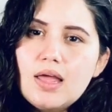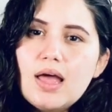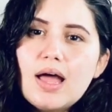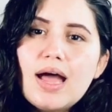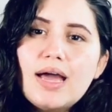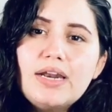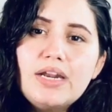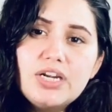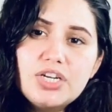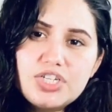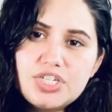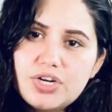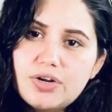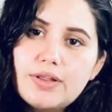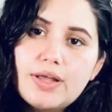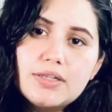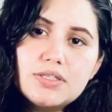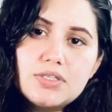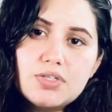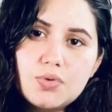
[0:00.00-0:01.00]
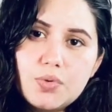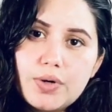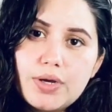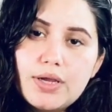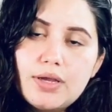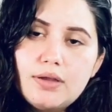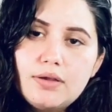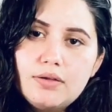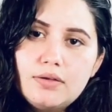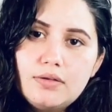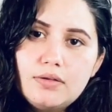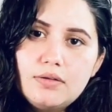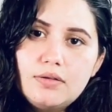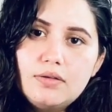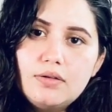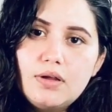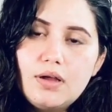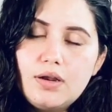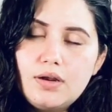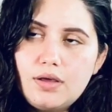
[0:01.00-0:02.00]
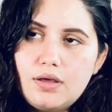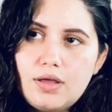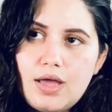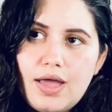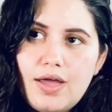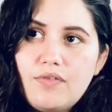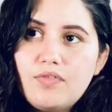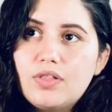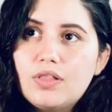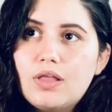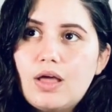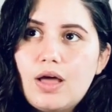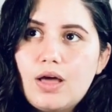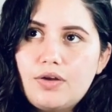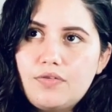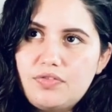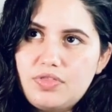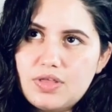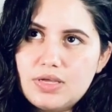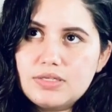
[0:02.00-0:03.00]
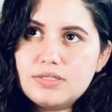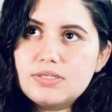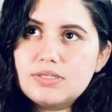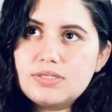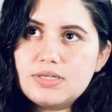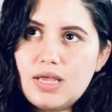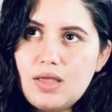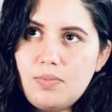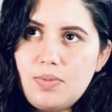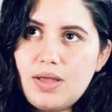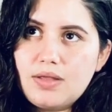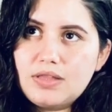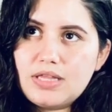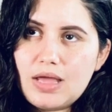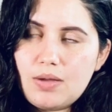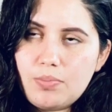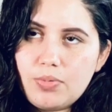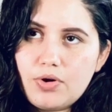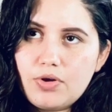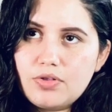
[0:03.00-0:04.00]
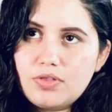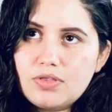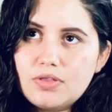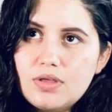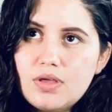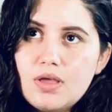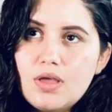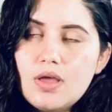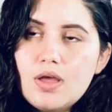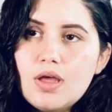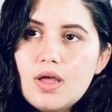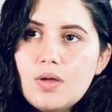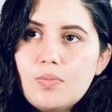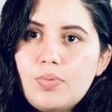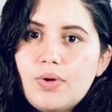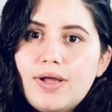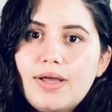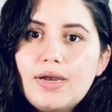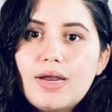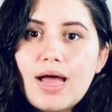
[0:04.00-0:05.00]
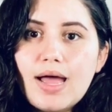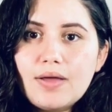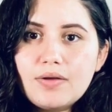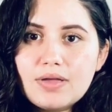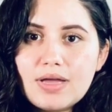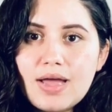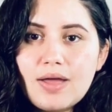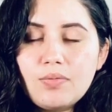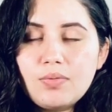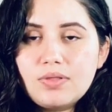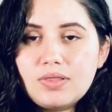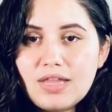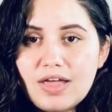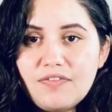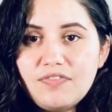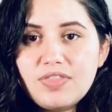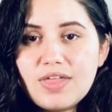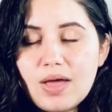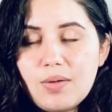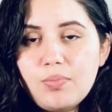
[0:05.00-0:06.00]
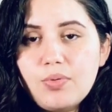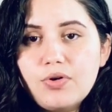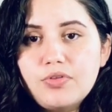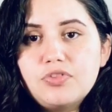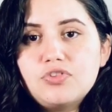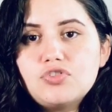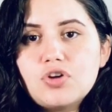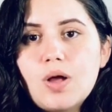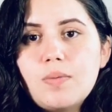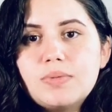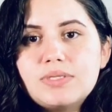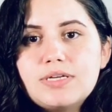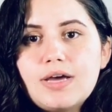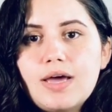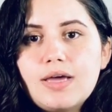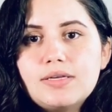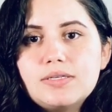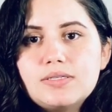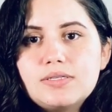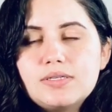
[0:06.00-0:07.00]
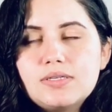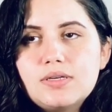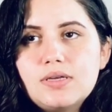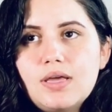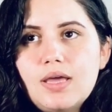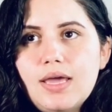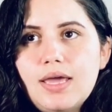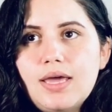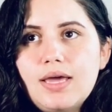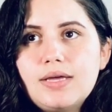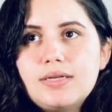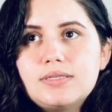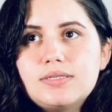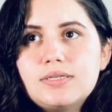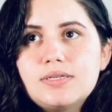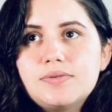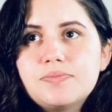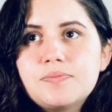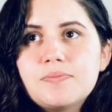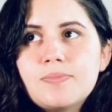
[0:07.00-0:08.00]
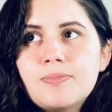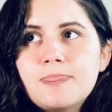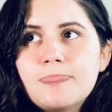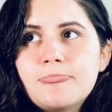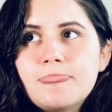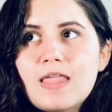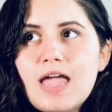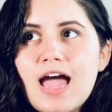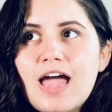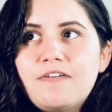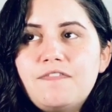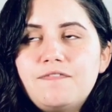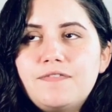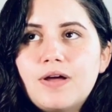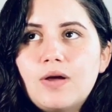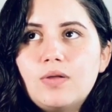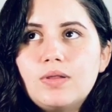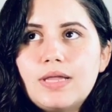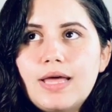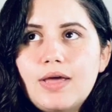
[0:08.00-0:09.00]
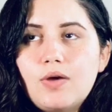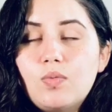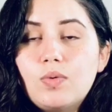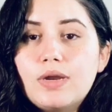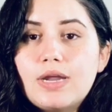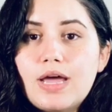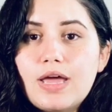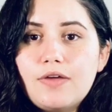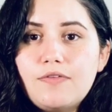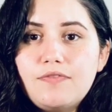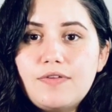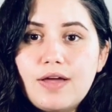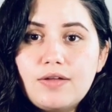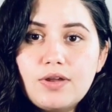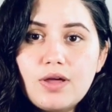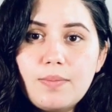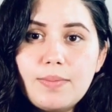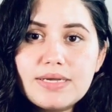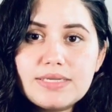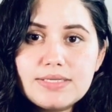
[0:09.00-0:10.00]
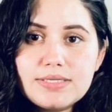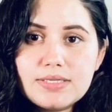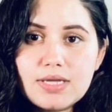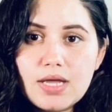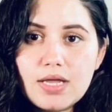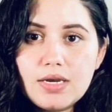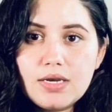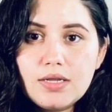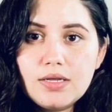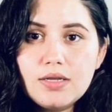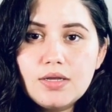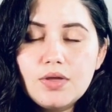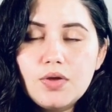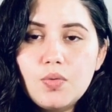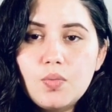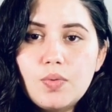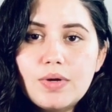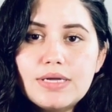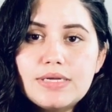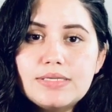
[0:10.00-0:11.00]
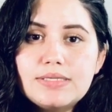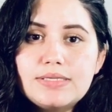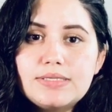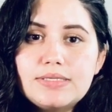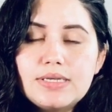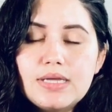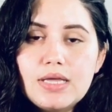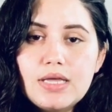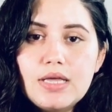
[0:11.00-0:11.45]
I need to share that story. I have a lot of things to say about that birth. But I left that birth traumatized. And I felt like when I found out my son was